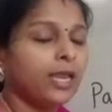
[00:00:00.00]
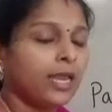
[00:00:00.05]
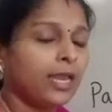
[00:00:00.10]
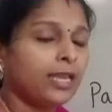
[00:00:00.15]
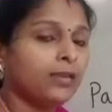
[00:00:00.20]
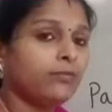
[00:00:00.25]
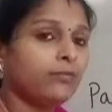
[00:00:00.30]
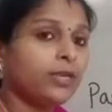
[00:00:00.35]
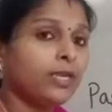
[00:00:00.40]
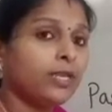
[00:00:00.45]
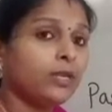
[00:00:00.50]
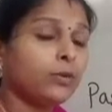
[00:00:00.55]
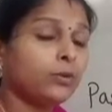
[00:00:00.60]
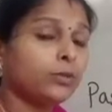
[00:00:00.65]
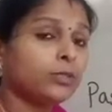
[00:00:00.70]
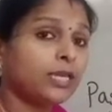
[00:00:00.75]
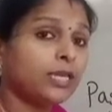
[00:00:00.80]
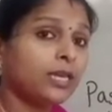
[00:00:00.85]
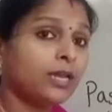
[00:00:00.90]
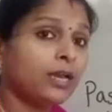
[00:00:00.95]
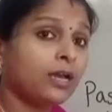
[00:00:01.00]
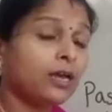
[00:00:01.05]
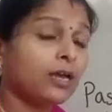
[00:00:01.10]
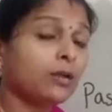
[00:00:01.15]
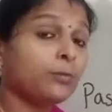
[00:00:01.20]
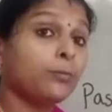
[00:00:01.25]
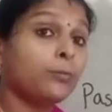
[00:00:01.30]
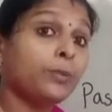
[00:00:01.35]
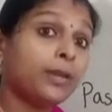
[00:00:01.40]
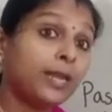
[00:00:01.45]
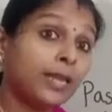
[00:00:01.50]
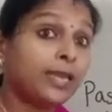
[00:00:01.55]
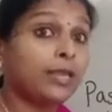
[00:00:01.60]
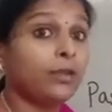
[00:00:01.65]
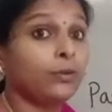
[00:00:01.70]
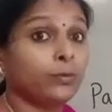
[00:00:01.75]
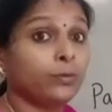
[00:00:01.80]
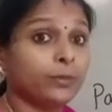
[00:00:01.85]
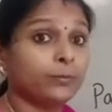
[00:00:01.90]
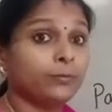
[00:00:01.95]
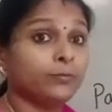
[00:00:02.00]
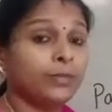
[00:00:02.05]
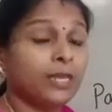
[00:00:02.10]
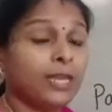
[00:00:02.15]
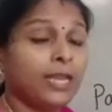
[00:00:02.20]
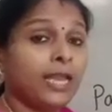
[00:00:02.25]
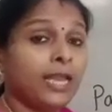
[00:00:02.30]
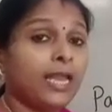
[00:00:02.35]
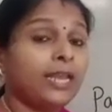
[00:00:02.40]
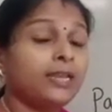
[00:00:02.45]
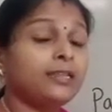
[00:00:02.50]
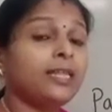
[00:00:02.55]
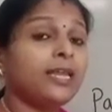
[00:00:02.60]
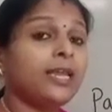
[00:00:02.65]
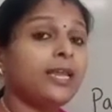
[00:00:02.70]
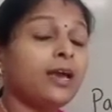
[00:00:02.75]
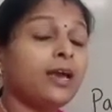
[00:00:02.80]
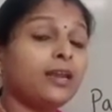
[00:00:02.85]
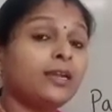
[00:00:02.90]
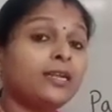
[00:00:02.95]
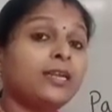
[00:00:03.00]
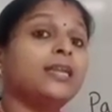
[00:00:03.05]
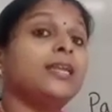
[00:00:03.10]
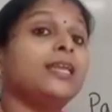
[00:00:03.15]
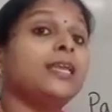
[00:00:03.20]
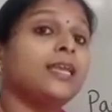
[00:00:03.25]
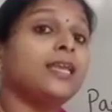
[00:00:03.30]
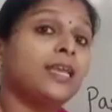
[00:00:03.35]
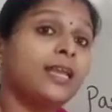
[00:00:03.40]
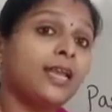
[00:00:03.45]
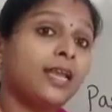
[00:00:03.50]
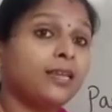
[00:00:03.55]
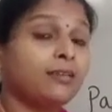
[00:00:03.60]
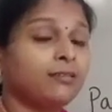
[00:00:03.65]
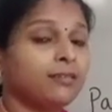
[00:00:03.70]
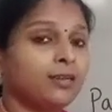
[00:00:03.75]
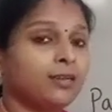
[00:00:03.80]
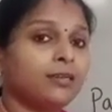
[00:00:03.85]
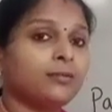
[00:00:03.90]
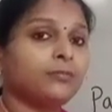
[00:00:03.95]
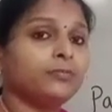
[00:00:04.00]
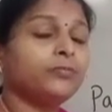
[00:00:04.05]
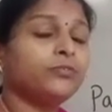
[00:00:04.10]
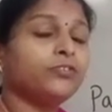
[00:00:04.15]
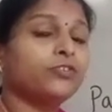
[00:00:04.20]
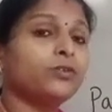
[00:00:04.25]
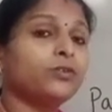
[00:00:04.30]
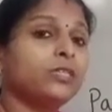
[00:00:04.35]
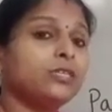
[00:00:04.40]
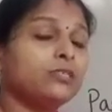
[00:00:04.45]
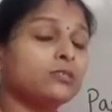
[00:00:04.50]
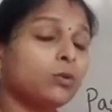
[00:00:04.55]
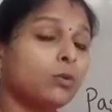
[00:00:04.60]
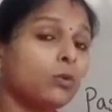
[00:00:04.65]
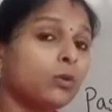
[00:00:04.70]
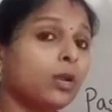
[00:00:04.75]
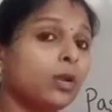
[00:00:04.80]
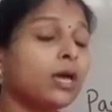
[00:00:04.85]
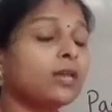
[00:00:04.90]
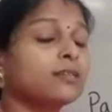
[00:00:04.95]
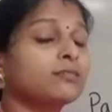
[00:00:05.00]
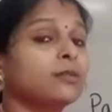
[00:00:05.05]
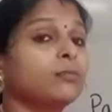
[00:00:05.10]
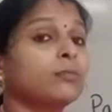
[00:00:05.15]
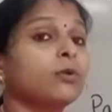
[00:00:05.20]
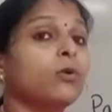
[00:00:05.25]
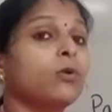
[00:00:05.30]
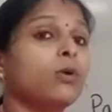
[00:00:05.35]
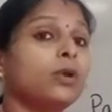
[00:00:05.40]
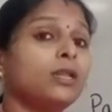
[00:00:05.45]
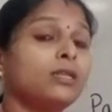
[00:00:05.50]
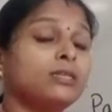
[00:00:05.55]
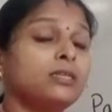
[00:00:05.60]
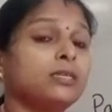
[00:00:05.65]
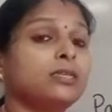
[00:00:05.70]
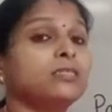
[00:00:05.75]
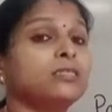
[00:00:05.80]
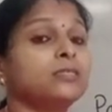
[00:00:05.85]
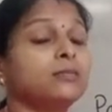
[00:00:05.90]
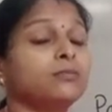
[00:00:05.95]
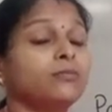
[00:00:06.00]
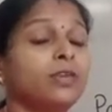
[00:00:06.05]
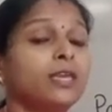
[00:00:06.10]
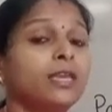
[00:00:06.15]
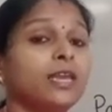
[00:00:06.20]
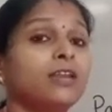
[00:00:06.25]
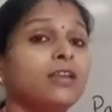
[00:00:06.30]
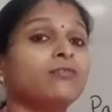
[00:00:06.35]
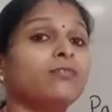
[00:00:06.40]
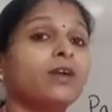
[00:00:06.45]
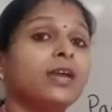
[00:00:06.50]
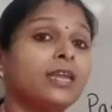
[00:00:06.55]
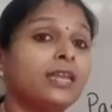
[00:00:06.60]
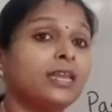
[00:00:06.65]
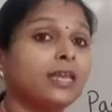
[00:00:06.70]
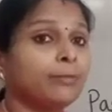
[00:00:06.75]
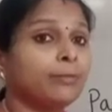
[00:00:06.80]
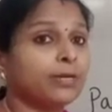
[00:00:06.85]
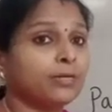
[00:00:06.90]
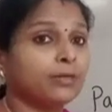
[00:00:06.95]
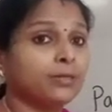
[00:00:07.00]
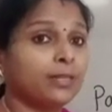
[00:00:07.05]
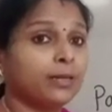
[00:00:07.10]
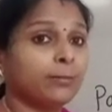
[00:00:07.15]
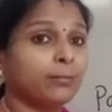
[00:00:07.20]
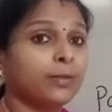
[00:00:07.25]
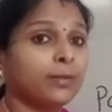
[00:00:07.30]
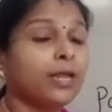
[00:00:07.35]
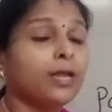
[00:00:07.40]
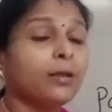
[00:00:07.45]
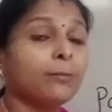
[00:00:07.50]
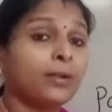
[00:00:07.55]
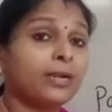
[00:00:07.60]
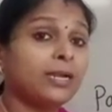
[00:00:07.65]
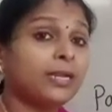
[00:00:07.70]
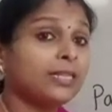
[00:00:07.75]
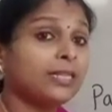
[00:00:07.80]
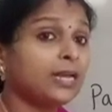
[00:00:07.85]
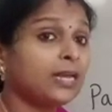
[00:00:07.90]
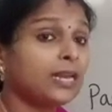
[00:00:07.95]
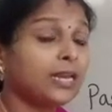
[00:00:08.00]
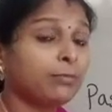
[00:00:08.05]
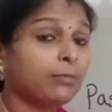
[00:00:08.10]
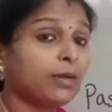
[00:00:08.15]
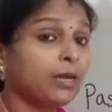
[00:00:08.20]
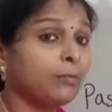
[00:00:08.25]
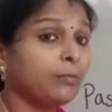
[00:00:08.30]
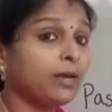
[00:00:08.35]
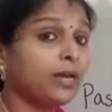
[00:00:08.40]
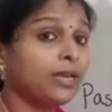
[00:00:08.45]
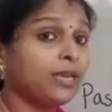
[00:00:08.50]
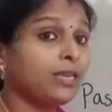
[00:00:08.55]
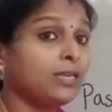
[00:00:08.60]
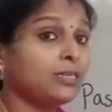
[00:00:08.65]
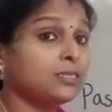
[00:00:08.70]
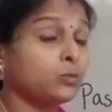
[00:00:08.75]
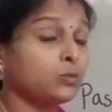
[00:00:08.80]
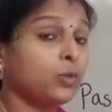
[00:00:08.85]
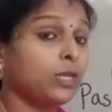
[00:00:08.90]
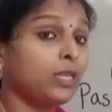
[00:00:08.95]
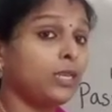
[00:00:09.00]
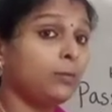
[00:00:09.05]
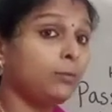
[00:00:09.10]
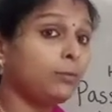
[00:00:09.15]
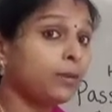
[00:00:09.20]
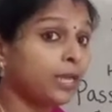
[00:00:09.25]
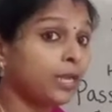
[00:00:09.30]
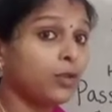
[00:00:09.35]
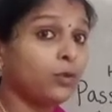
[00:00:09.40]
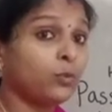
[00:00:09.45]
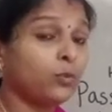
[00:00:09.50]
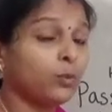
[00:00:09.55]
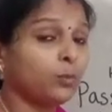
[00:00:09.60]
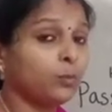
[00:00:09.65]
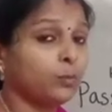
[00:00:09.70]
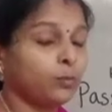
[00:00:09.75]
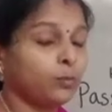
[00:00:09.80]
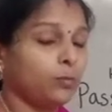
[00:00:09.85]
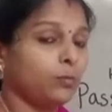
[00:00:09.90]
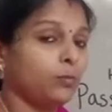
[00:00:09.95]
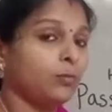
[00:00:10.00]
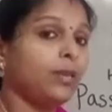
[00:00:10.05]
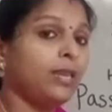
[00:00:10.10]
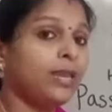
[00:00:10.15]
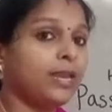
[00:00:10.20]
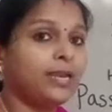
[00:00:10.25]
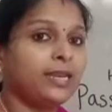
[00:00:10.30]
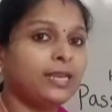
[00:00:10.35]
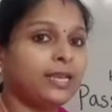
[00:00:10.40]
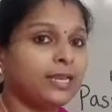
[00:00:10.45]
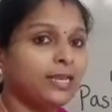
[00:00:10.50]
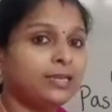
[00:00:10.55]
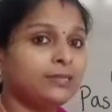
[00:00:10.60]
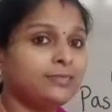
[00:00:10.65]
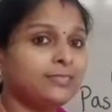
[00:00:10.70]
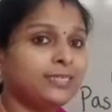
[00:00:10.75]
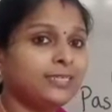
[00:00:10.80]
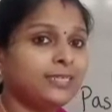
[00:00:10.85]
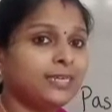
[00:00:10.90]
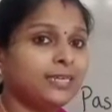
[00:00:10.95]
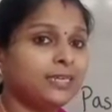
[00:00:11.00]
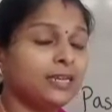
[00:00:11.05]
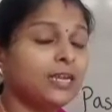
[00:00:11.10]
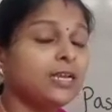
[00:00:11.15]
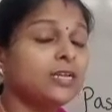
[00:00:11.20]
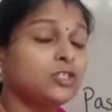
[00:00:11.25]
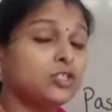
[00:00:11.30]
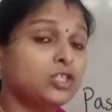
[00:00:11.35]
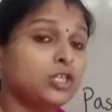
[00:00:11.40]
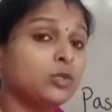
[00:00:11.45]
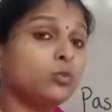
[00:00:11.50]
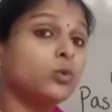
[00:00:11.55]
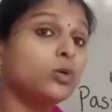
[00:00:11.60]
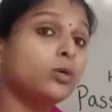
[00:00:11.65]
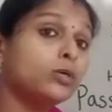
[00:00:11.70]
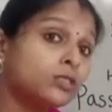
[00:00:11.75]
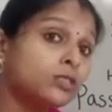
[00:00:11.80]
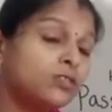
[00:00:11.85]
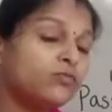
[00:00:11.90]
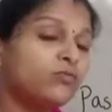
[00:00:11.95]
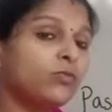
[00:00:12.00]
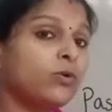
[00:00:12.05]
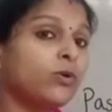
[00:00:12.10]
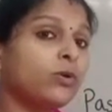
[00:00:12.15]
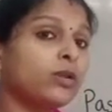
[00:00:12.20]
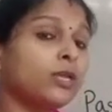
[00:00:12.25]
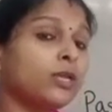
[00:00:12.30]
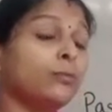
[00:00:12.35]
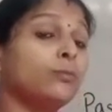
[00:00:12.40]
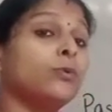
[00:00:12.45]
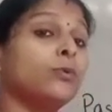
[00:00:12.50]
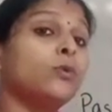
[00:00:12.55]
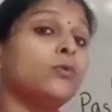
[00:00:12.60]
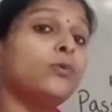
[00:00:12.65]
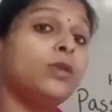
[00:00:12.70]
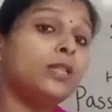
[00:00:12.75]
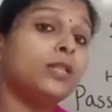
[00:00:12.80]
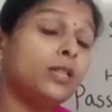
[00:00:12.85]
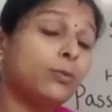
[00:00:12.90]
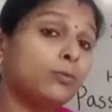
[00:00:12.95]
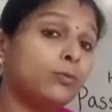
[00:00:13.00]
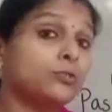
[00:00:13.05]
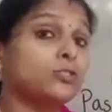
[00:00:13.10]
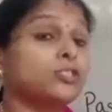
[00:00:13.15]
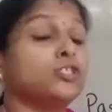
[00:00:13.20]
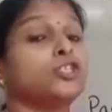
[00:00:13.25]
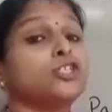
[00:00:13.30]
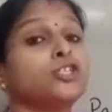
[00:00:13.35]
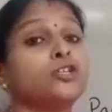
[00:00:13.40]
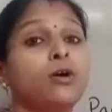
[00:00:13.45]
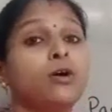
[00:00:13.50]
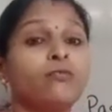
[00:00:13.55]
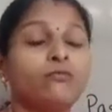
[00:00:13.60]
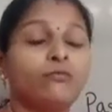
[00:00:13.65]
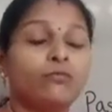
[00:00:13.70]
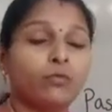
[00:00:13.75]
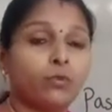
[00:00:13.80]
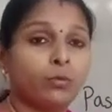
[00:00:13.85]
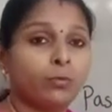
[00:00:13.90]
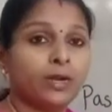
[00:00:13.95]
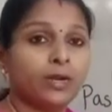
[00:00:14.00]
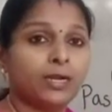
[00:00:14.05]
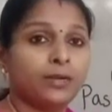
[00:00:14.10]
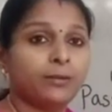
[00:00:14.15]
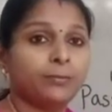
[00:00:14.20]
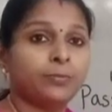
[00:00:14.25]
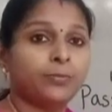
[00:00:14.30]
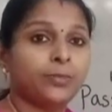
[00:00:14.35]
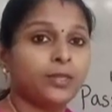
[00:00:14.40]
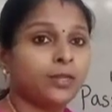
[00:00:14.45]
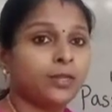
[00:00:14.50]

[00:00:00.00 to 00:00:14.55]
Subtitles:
And we know they are brave. And they are dedicated. So these all are some qualities we can find among them. Pandita Ramabai is very brave lady, isn't it? She worked for improving the position of woman.